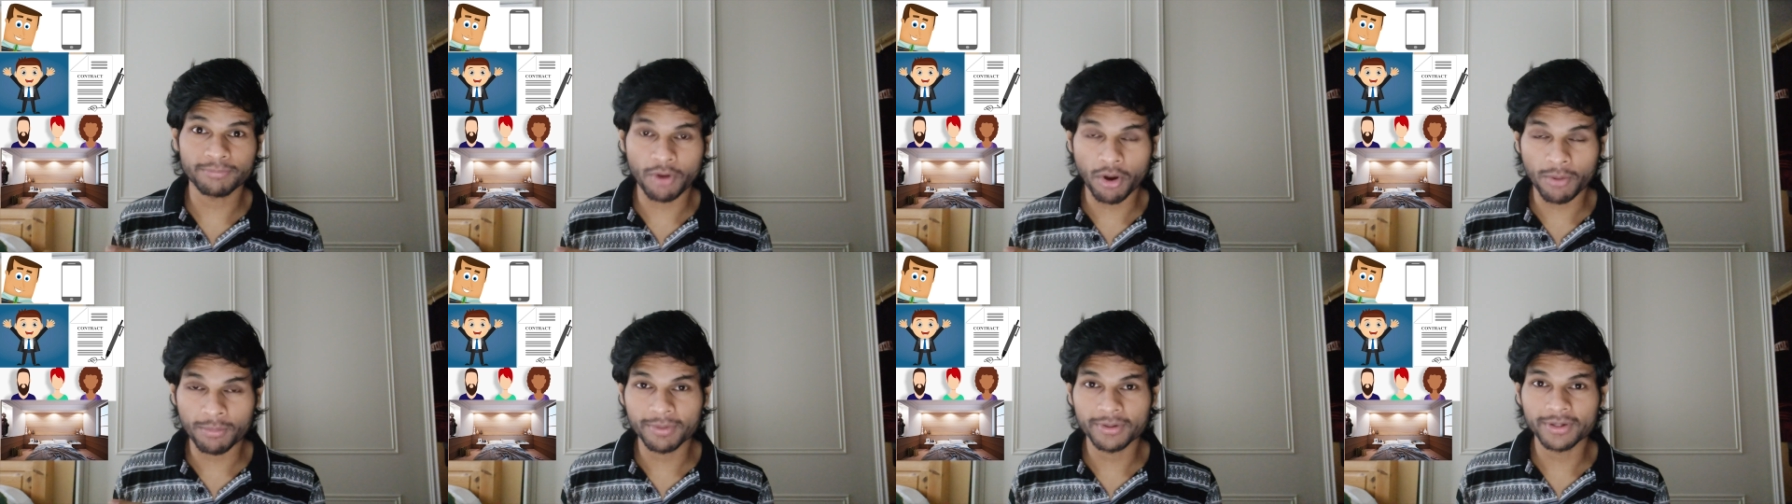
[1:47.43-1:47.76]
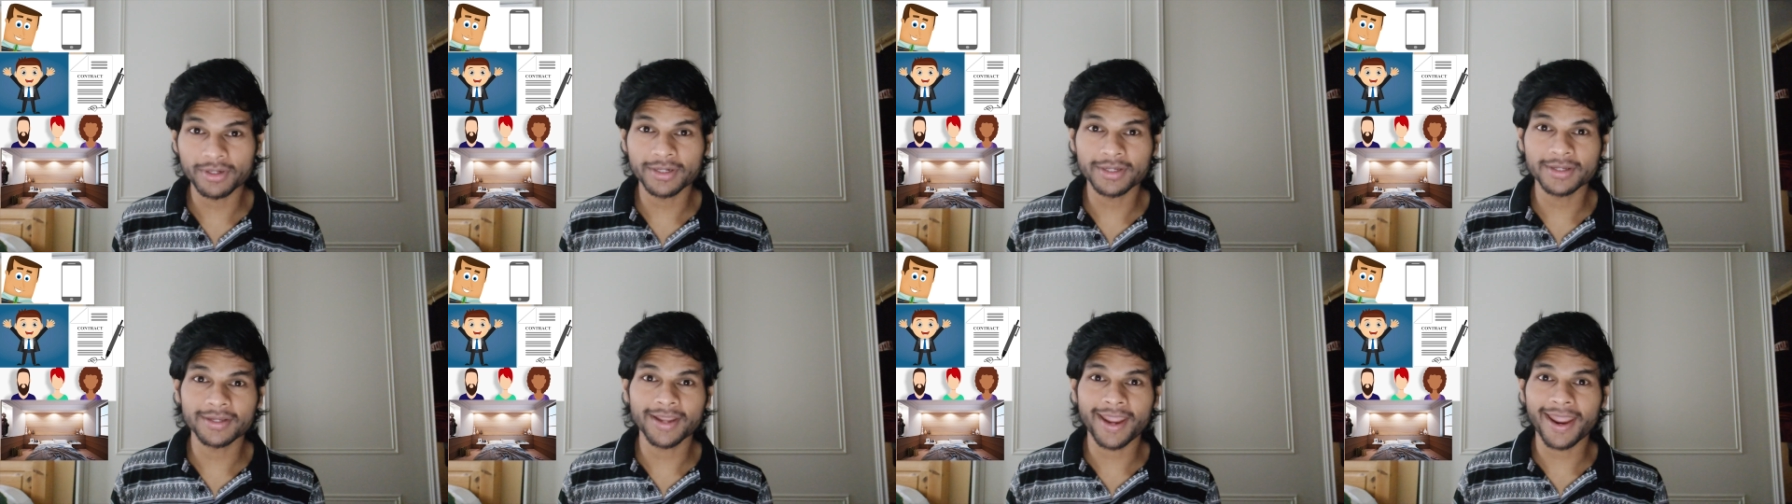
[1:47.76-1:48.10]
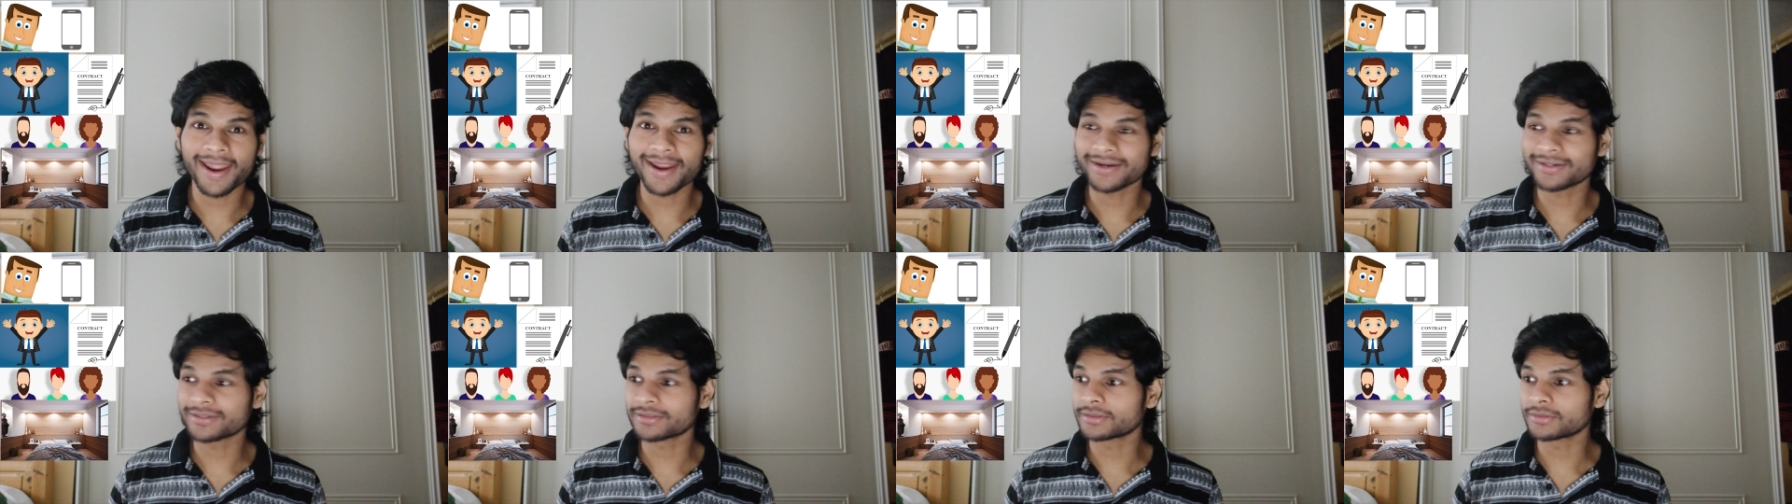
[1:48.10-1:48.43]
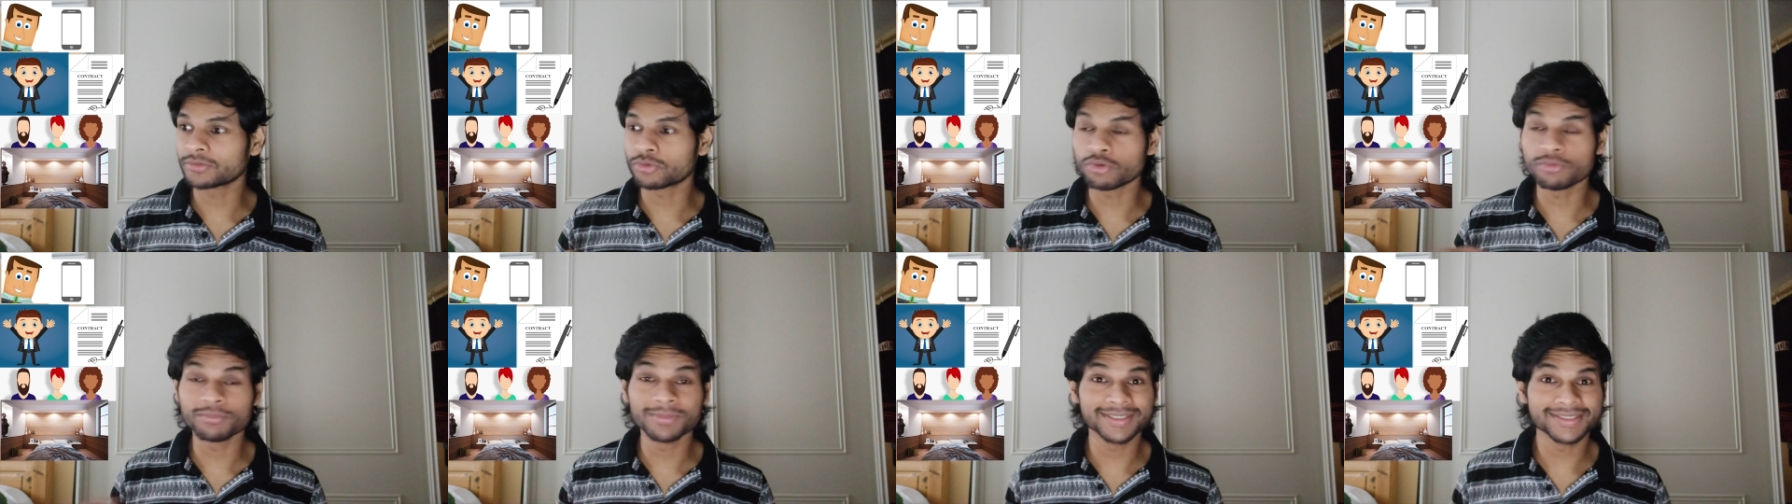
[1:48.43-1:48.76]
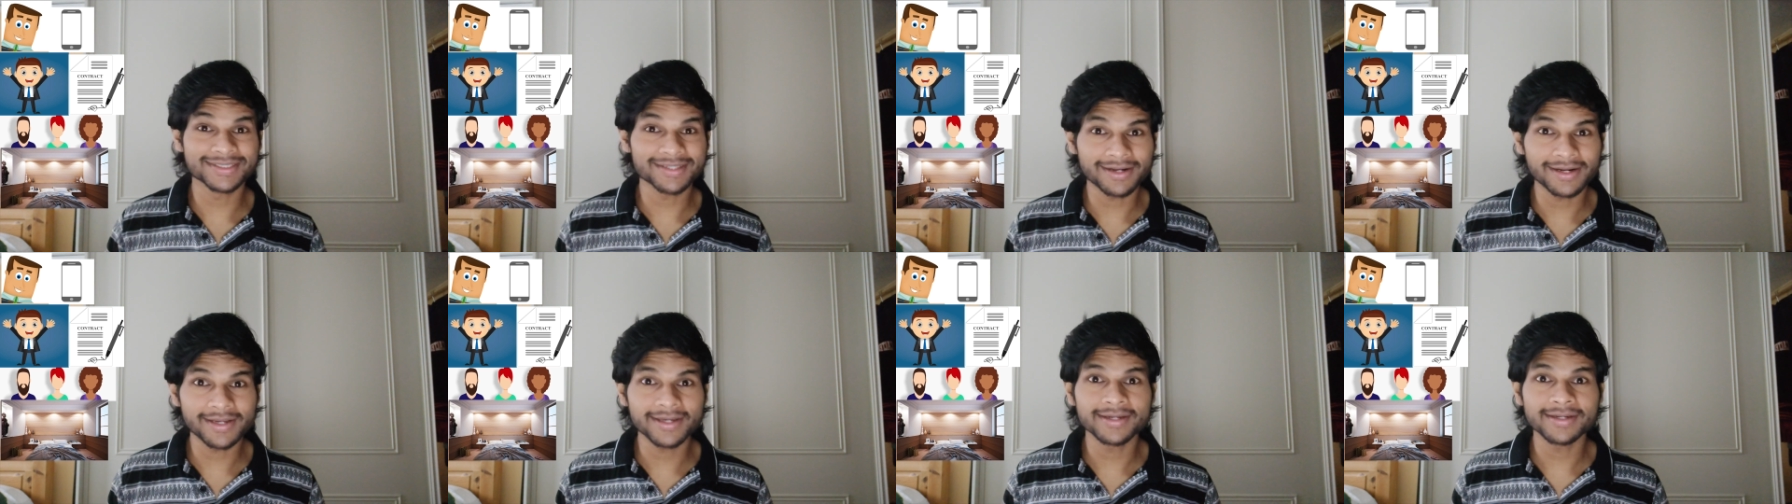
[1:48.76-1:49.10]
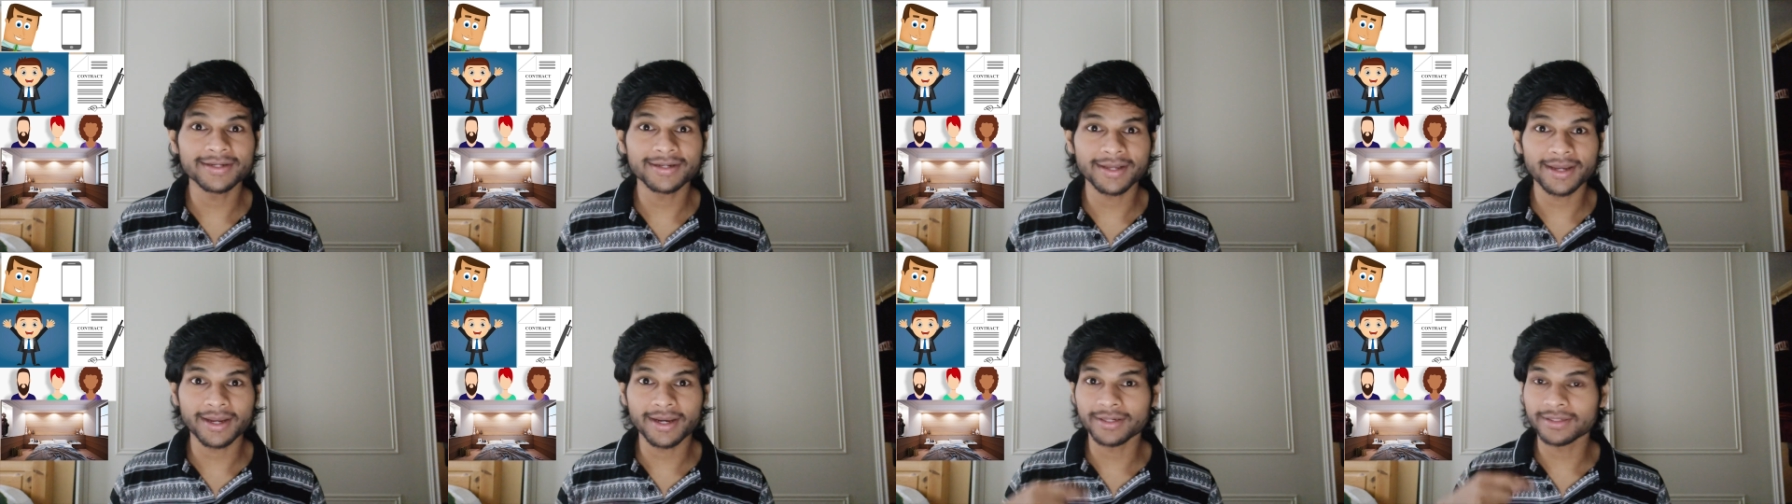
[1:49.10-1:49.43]
properly and room is
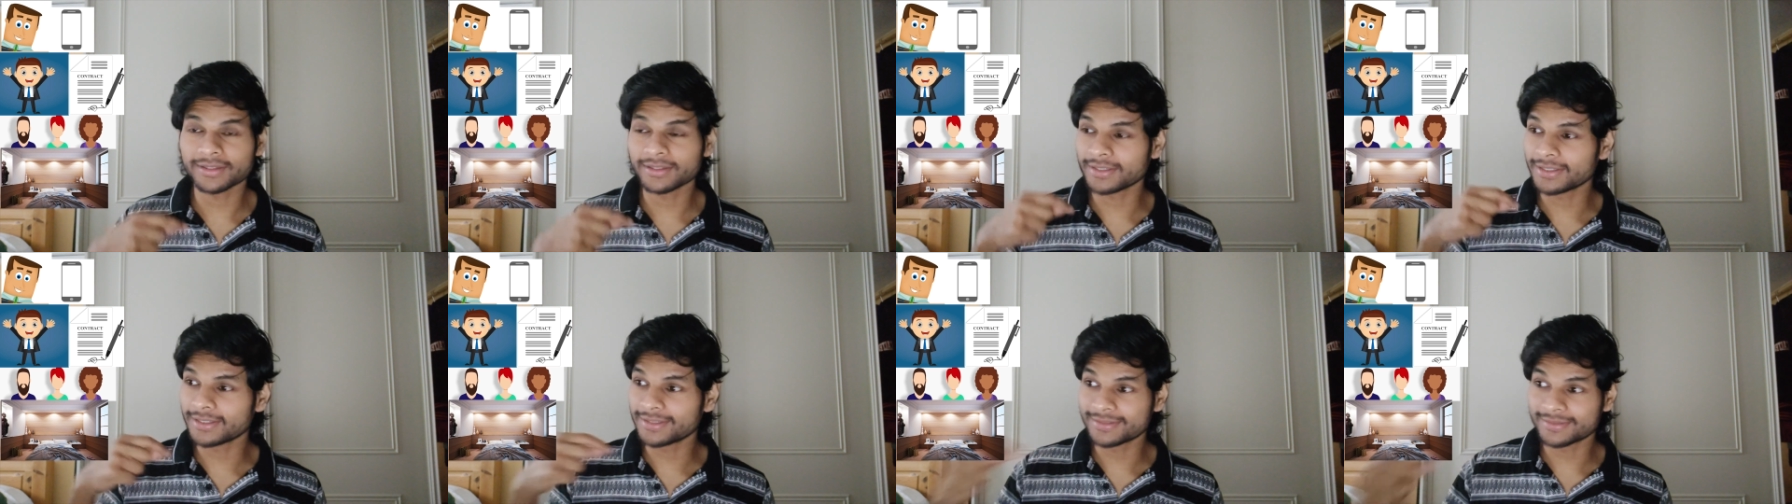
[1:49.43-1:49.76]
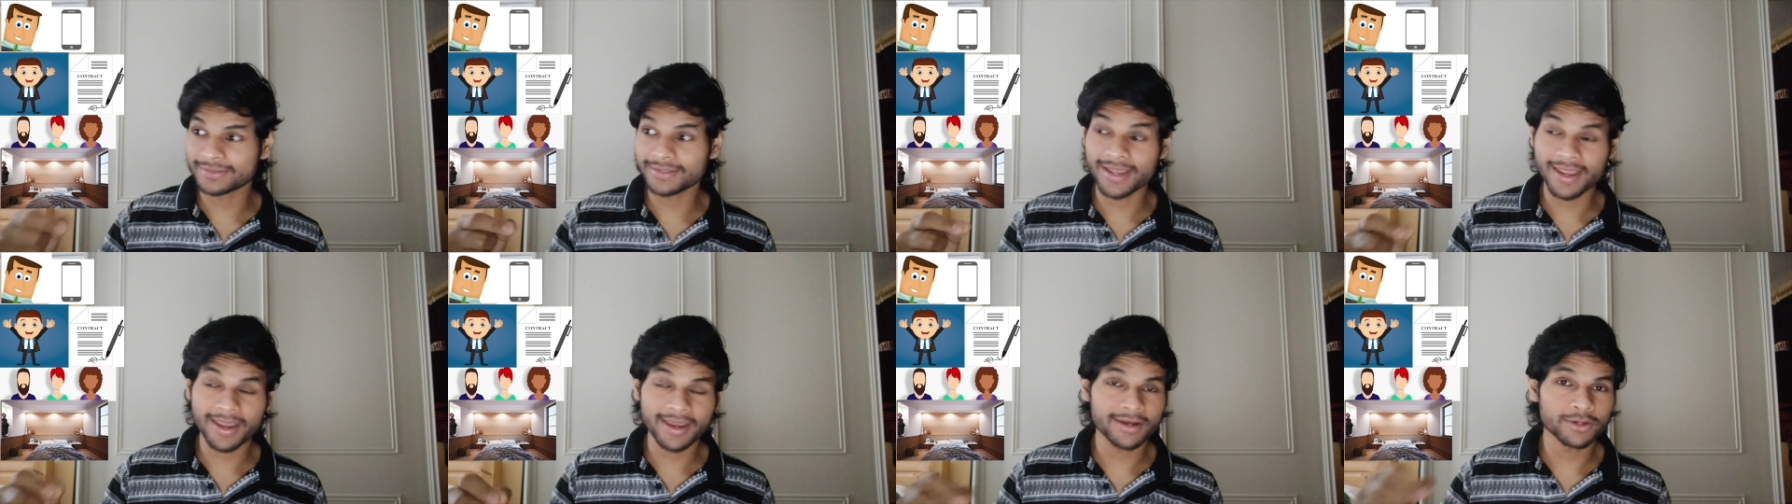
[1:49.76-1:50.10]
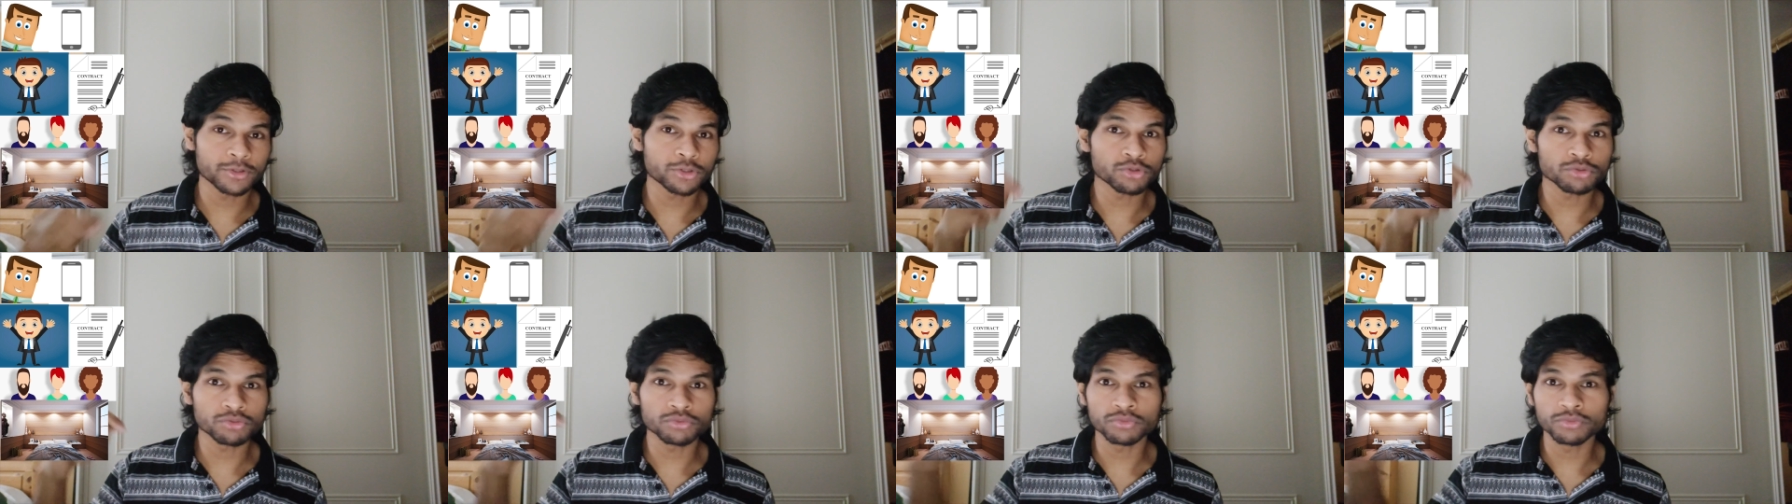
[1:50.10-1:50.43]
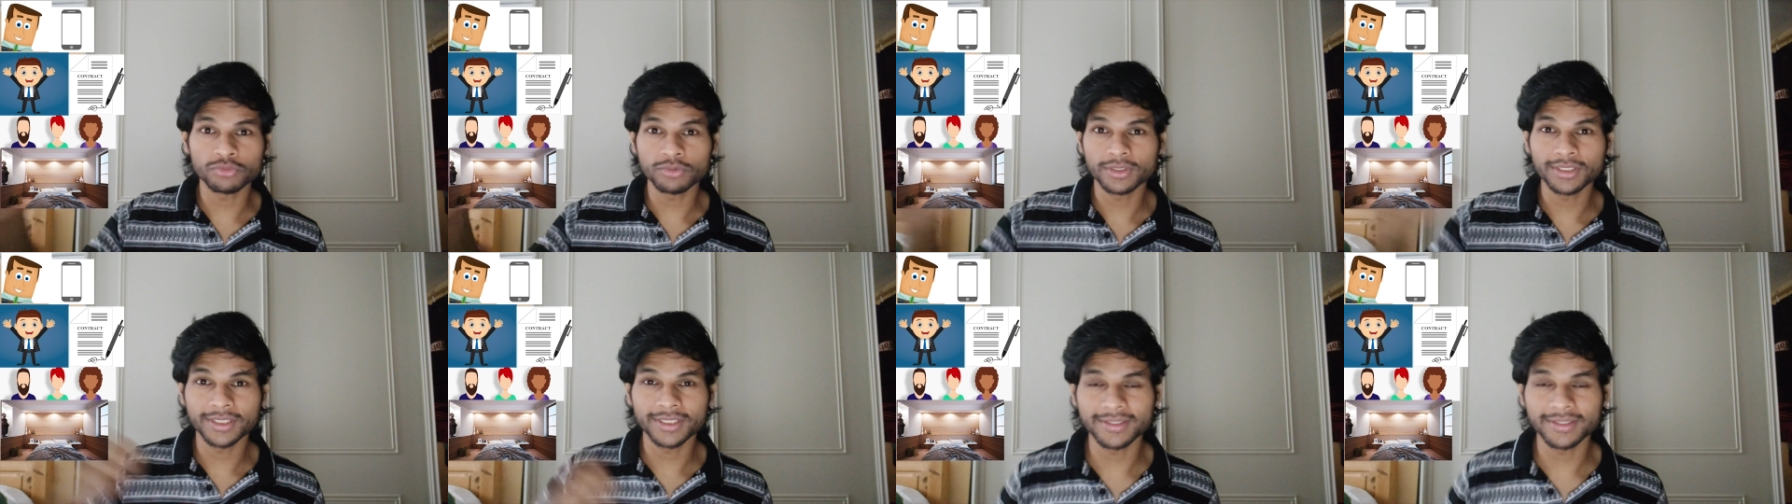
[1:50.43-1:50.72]
cleaned and he's there to